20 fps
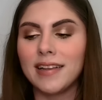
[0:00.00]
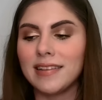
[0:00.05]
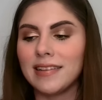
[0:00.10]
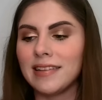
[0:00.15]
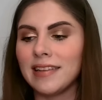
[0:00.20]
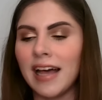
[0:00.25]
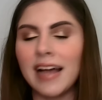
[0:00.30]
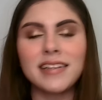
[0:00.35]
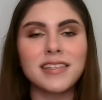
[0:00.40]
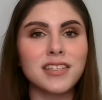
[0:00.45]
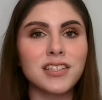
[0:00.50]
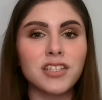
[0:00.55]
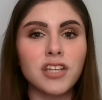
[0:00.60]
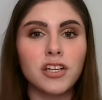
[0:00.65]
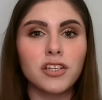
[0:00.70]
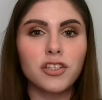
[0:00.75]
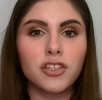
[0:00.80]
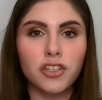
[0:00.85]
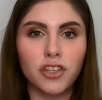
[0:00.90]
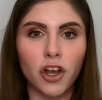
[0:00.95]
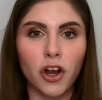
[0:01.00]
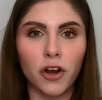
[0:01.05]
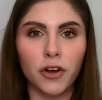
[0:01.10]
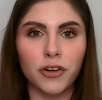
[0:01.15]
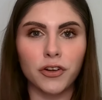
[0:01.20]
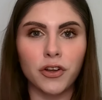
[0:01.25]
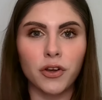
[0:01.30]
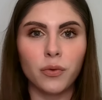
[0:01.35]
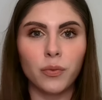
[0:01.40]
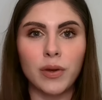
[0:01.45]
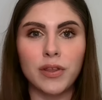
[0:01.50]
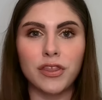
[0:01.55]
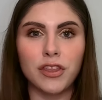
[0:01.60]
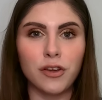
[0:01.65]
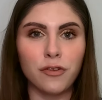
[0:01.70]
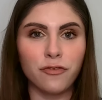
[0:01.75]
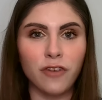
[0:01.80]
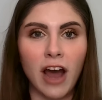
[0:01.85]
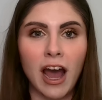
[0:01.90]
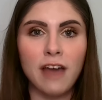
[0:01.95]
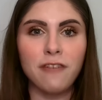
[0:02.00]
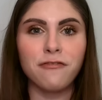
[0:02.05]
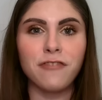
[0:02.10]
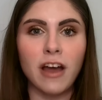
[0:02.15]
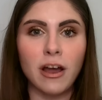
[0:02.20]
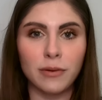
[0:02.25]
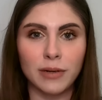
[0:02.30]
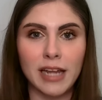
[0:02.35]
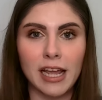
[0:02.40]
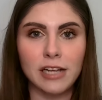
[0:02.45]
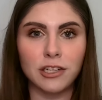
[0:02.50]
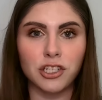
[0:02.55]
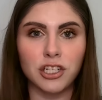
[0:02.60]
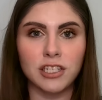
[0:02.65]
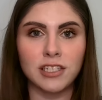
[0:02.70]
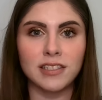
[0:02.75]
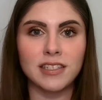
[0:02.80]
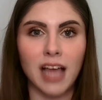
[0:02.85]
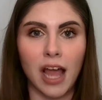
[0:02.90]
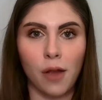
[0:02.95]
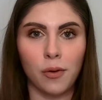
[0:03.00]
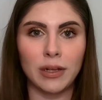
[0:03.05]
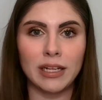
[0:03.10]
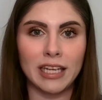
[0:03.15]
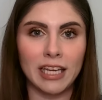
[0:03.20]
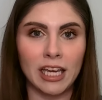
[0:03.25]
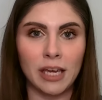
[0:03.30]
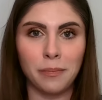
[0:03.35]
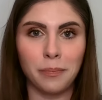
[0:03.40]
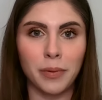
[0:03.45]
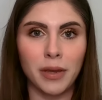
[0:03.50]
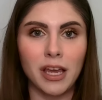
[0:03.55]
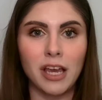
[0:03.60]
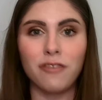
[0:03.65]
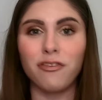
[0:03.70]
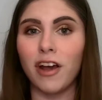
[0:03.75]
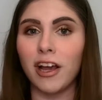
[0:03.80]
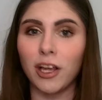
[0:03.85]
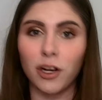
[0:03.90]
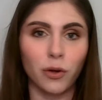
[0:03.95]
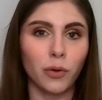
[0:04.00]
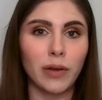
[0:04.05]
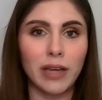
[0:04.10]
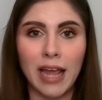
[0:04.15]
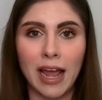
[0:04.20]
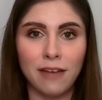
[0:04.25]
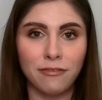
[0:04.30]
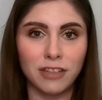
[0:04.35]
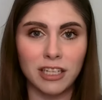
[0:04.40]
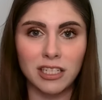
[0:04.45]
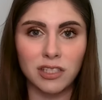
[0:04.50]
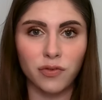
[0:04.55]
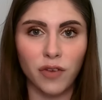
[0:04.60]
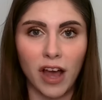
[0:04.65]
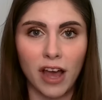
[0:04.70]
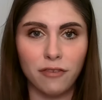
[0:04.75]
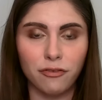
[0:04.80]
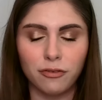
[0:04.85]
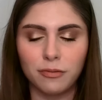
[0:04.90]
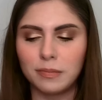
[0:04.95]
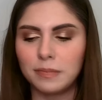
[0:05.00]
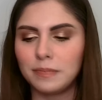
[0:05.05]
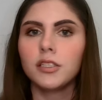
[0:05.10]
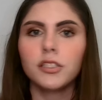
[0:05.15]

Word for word: let's start with the five foundations I would keep if I could only have these five.